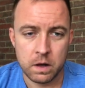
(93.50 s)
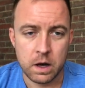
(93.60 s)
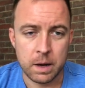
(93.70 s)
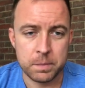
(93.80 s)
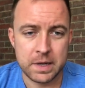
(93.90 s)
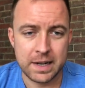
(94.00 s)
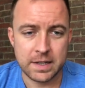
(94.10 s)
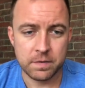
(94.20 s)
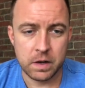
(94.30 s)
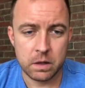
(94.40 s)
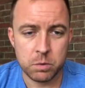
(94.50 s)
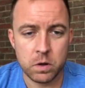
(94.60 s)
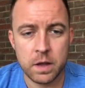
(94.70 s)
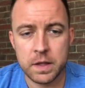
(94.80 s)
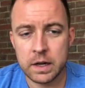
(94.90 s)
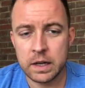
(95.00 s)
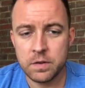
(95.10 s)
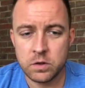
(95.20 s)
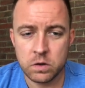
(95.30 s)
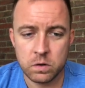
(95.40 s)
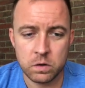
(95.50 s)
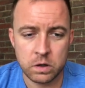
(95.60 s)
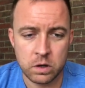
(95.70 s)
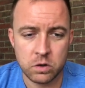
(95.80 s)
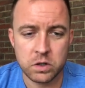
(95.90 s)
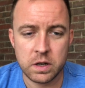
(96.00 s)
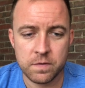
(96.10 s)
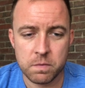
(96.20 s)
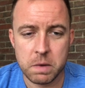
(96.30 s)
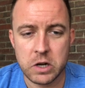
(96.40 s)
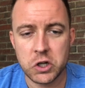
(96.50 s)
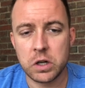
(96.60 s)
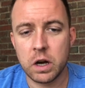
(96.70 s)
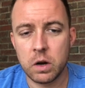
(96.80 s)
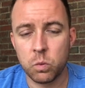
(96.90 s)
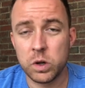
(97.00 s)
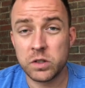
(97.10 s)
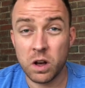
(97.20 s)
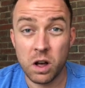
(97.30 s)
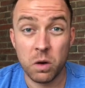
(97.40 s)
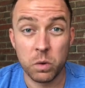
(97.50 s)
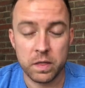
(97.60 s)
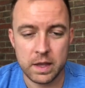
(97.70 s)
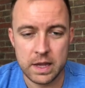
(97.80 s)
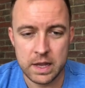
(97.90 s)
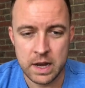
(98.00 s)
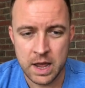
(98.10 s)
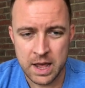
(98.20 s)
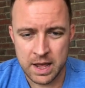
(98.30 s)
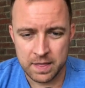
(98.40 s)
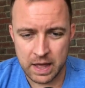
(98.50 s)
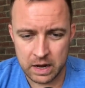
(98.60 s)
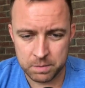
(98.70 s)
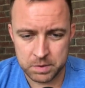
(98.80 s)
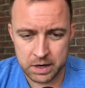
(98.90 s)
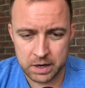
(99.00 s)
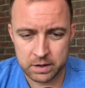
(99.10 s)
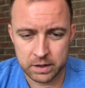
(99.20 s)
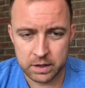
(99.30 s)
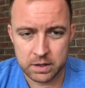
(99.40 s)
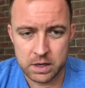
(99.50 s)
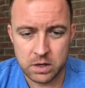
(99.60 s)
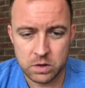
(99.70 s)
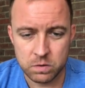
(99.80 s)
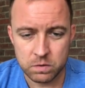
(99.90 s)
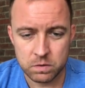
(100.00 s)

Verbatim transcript: Update available, and then it gives you, you know, just information on what's all within that update. Click continue.